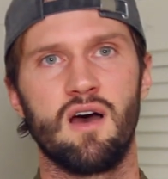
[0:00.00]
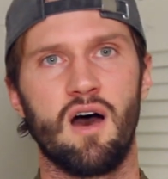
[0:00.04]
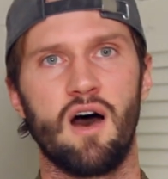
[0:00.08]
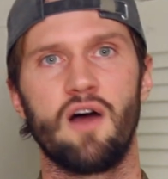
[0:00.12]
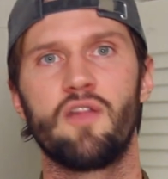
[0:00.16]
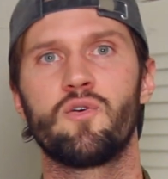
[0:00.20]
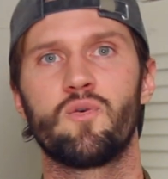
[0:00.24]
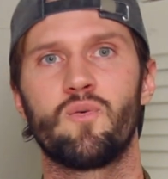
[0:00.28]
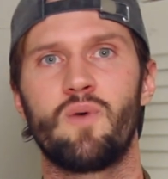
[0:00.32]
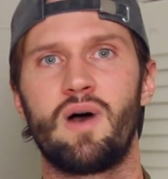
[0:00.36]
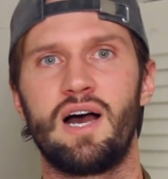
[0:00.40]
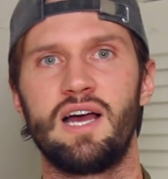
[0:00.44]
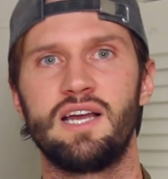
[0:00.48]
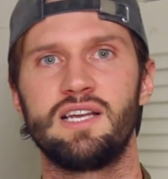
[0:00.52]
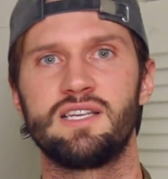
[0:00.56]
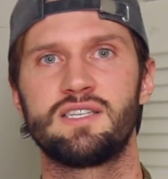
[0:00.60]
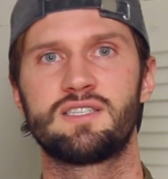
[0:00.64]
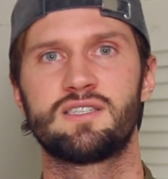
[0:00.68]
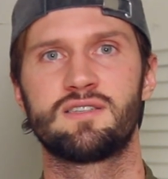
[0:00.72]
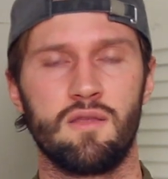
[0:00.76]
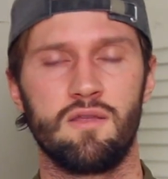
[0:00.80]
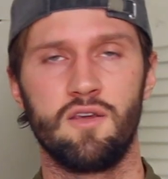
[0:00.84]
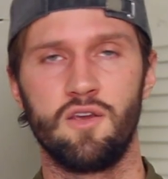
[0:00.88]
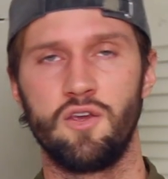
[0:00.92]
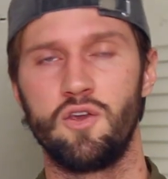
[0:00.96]

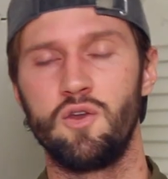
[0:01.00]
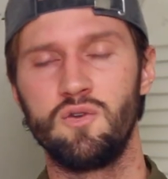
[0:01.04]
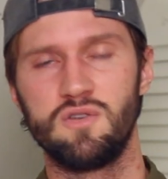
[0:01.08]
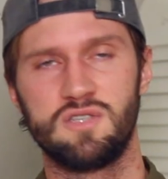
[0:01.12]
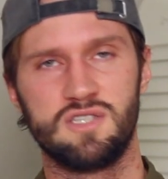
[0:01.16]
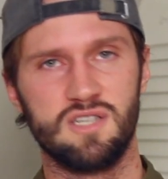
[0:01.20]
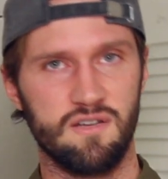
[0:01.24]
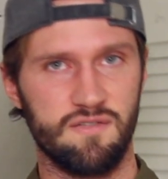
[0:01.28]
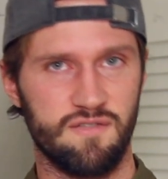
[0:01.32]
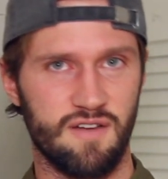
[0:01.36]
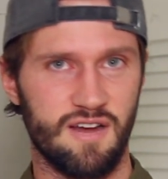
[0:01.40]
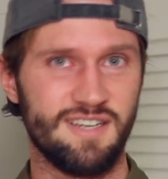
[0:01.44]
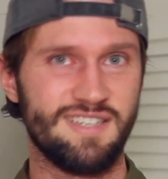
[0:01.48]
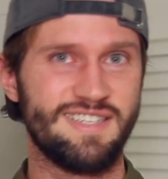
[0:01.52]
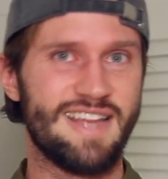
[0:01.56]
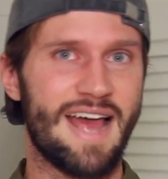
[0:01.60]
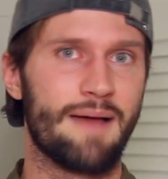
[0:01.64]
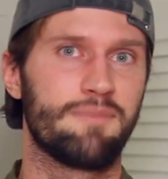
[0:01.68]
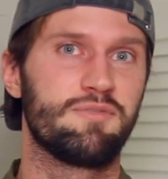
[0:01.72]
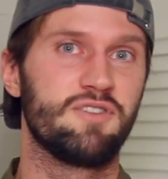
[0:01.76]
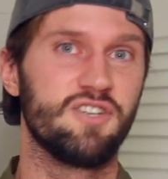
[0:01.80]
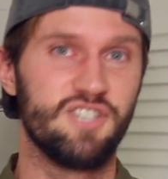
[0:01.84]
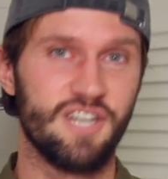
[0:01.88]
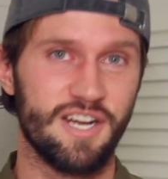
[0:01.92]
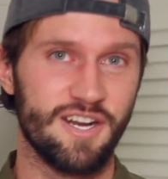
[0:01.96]
Otherwise, the use of
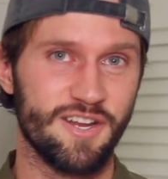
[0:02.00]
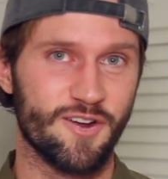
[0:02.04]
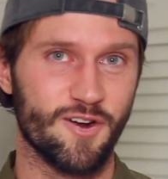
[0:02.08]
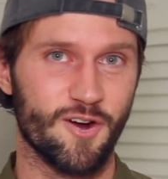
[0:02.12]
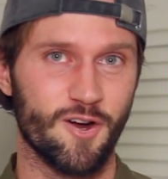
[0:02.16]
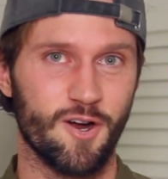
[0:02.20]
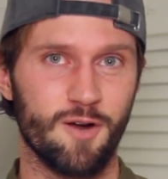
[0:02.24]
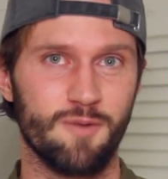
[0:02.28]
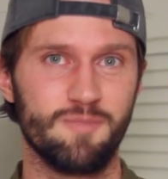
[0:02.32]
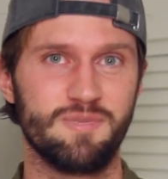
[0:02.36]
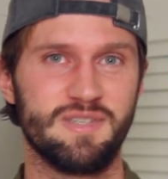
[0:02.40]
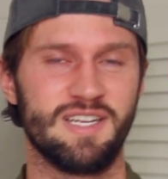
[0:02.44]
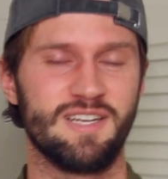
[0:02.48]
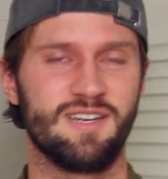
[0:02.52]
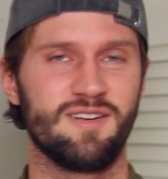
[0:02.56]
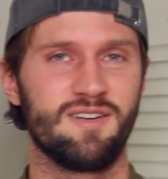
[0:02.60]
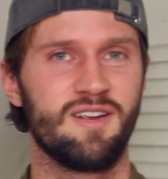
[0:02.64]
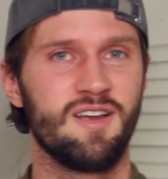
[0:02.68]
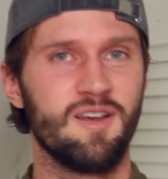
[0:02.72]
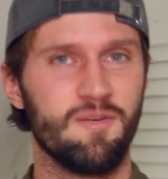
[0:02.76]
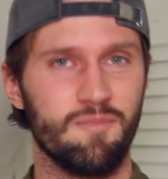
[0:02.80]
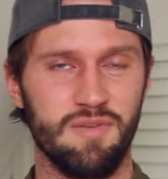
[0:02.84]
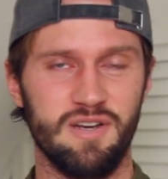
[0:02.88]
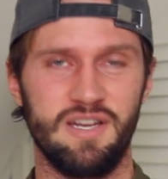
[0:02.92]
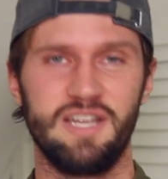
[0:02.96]
adaptogenic herbs and
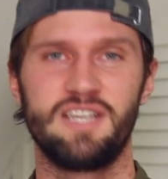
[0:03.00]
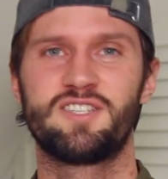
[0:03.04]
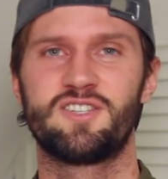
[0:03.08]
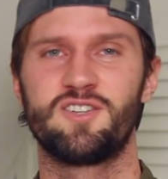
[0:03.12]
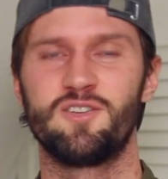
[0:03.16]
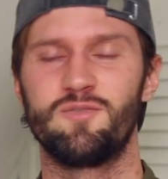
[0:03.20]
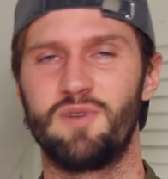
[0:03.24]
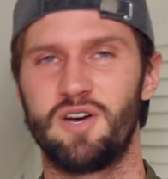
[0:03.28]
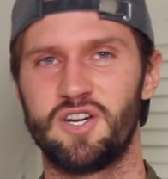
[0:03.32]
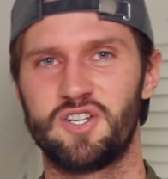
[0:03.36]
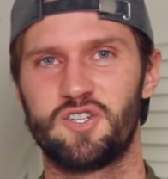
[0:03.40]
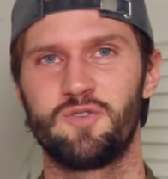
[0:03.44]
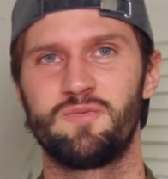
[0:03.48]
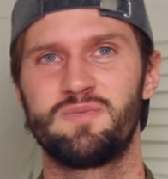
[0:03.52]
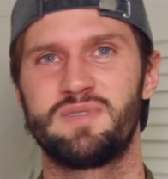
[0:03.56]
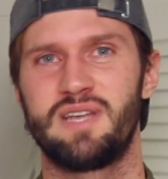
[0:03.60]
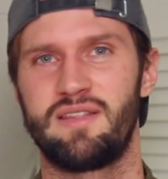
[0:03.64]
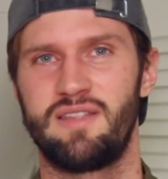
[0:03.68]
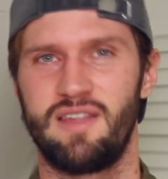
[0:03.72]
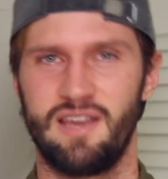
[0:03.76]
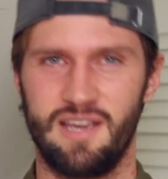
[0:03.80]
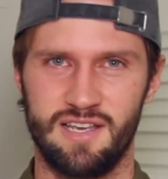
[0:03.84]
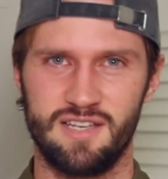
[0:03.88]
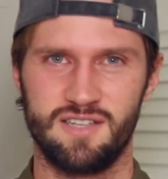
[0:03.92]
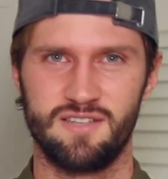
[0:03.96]
medicinal mushrooms, I
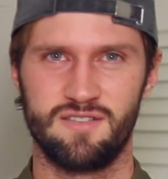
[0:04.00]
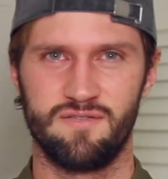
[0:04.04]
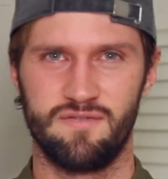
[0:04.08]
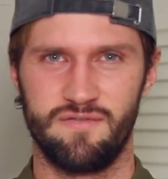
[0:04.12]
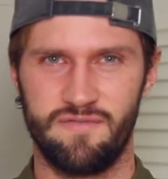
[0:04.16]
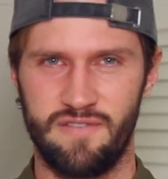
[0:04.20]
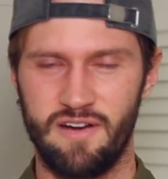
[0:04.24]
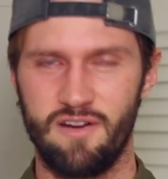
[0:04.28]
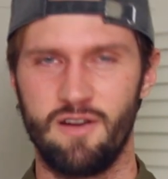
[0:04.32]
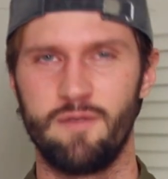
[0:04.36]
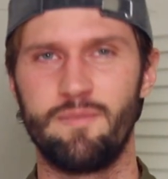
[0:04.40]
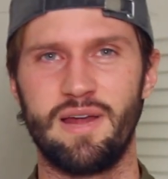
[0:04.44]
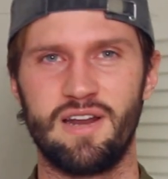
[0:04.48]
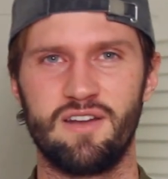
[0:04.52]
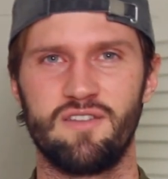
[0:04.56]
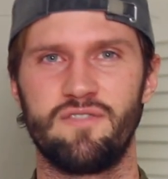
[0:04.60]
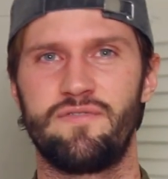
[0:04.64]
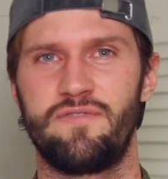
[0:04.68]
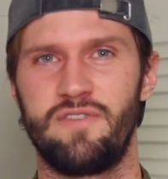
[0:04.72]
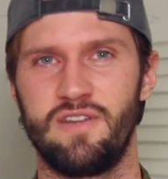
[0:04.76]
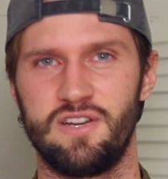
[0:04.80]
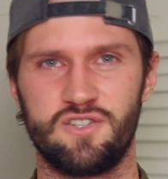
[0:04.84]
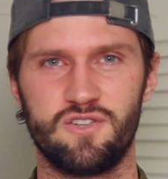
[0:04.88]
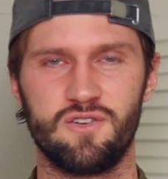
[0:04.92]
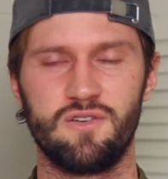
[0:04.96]
think, is very
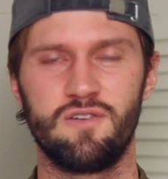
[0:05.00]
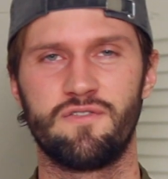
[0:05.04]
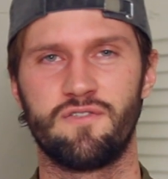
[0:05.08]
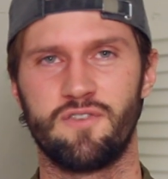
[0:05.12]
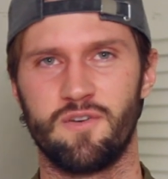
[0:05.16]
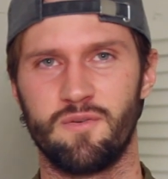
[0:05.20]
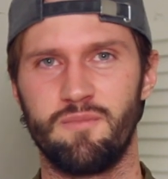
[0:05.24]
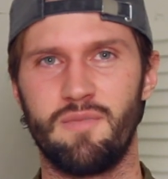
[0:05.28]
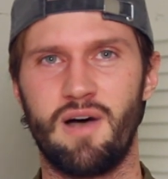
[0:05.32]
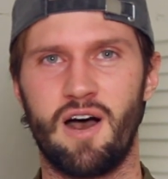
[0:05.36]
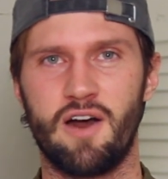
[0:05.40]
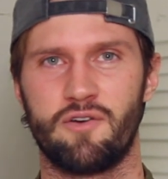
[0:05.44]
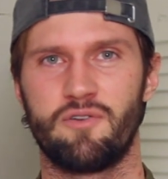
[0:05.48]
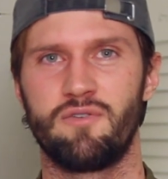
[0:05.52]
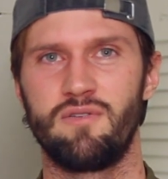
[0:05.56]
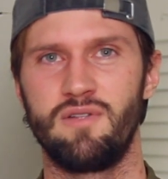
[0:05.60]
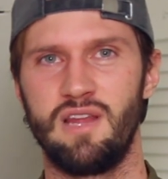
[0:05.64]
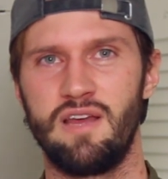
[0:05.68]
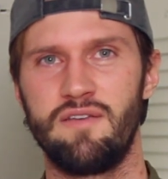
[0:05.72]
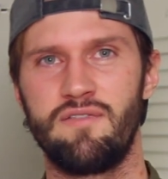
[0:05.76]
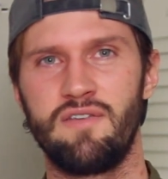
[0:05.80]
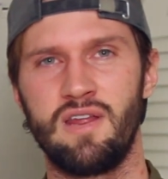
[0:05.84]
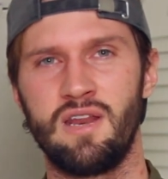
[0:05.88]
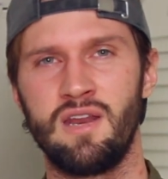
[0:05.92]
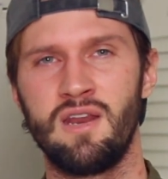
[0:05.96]
beneficial for modern
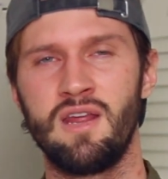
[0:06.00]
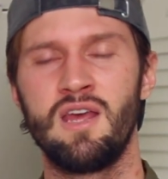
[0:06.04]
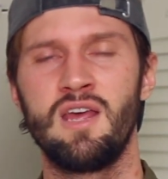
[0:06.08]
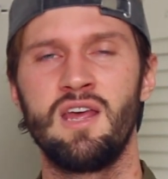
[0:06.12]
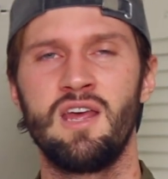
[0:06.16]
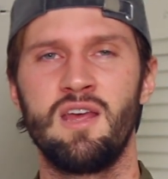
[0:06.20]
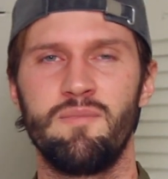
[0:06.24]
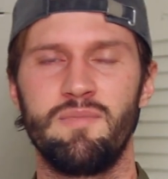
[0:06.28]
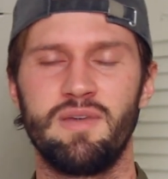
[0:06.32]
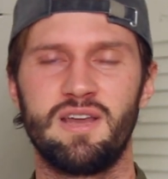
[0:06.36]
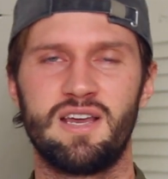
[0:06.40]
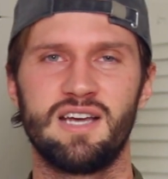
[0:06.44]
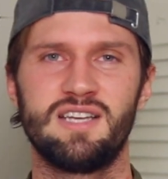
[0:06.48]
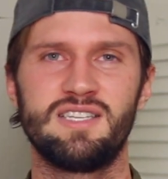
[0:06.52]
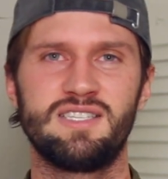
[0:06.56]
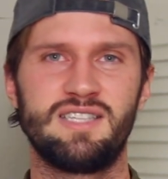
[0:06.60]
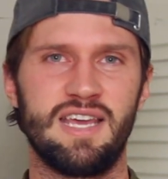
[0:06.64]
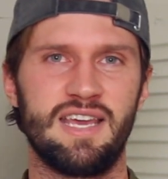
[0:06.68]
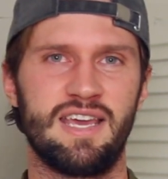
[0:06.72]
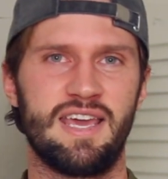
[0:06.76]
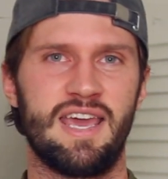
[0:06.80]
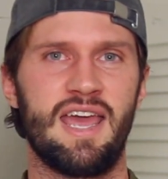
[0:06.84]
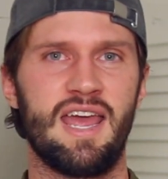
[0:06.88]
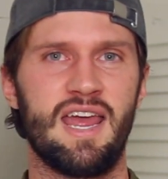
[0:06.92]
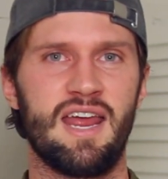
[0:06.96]
living because
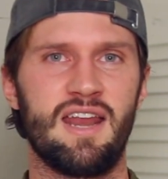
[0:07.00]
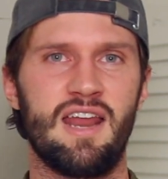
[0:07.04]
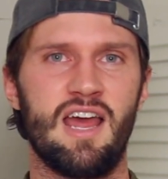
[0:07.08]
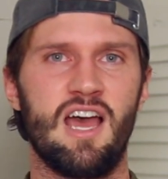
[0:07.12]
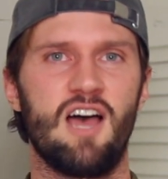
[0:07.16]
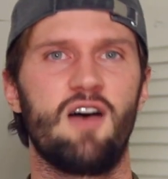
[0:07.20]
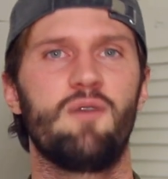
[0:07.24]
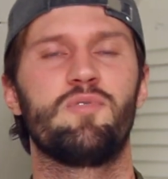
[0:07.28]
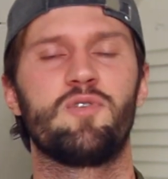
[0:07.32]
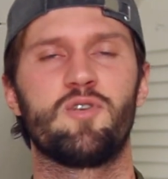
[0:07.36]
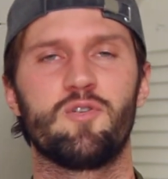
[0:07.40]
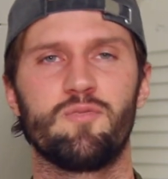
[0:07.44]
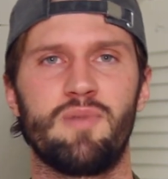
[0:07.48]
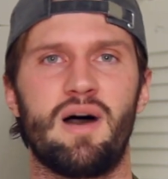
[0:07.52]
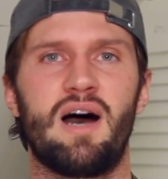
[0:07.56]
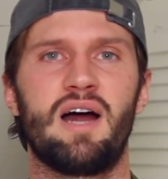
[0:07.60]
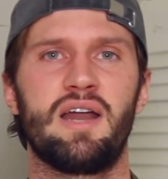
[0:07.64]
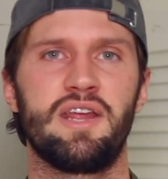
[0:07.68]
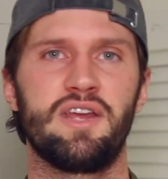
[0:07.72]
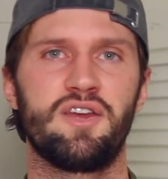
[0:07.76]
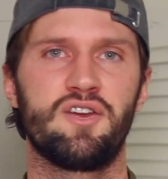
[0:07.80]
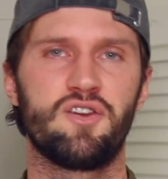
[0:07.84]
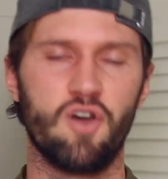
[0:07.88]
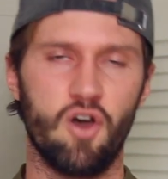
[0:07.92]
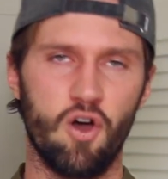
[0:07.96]
they can help your
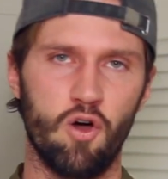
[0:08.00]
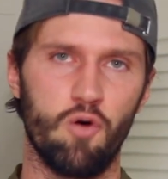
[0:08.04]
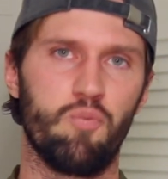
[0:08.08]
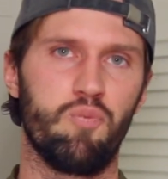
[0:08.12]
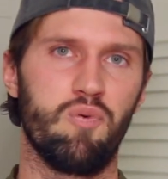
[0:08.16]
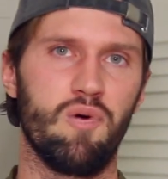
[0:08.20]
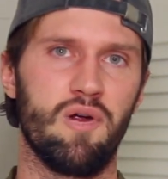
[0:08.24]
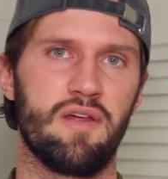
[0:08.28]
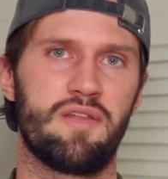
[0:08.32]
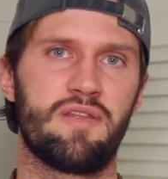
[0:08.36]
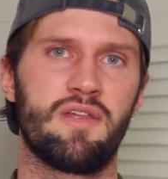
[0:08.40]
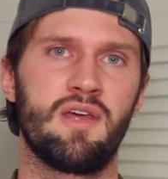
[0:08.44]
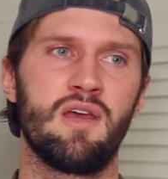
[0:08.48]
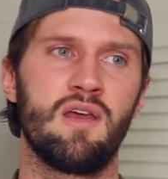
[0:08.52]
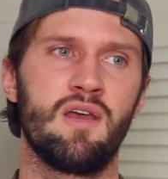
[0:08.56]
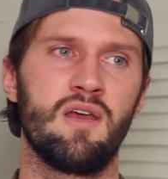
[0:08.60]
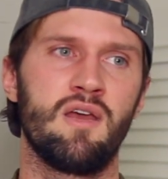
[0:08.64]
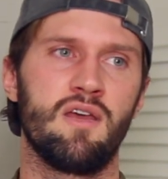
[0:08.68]
body cope with